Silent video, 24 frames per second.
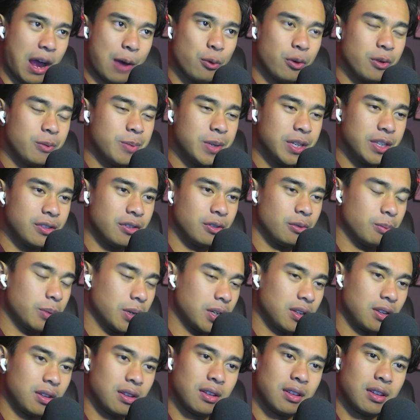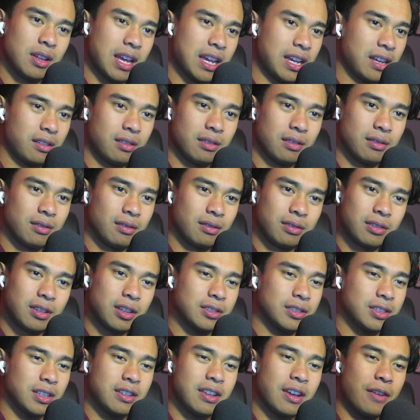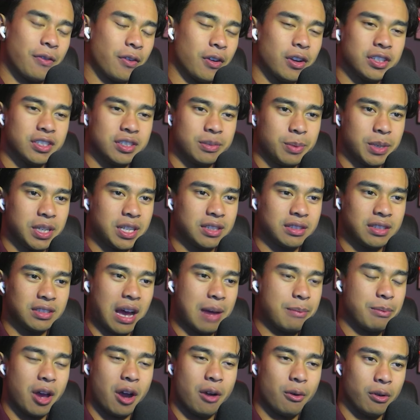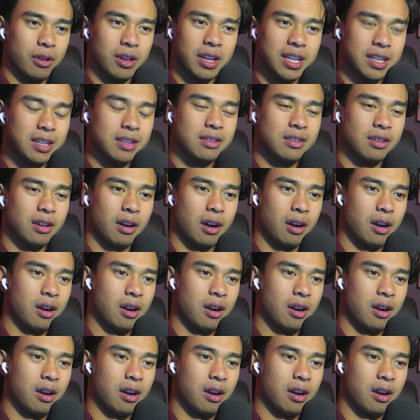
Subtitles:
would be too, but like, there's a difference because I'm not related to her.